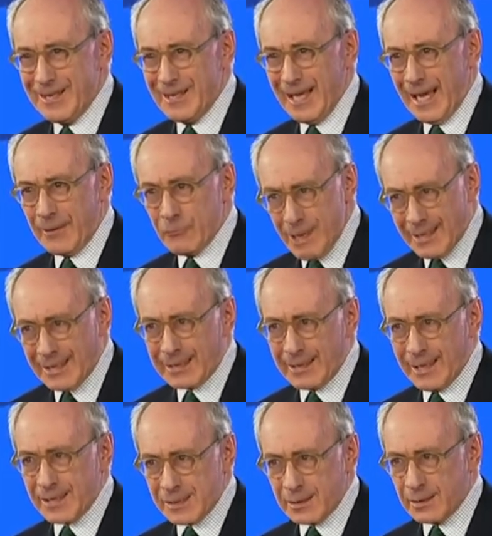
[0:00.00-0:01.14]
and
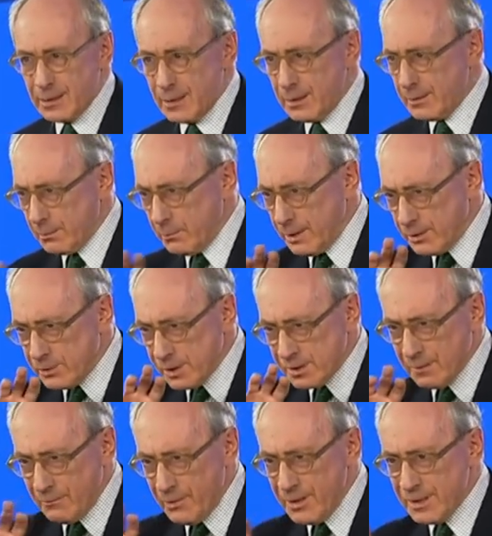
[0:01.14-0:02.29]
recognizing that we're just a
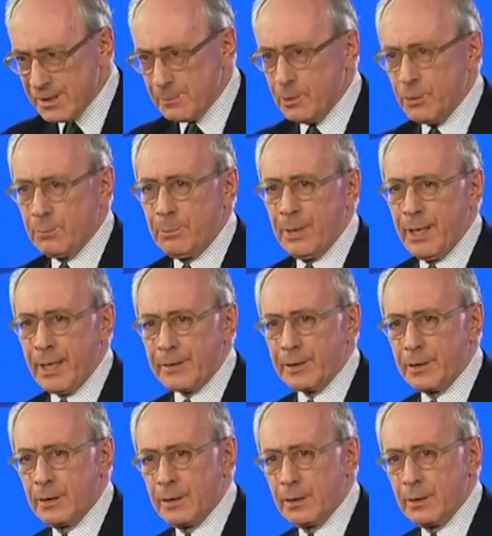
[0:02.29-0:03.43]
very small part
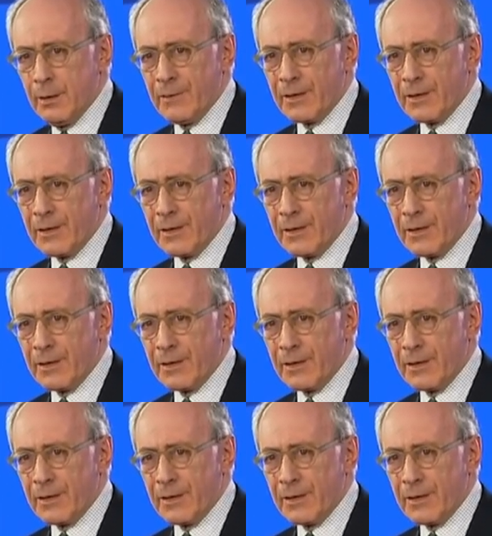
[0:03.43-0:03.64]
of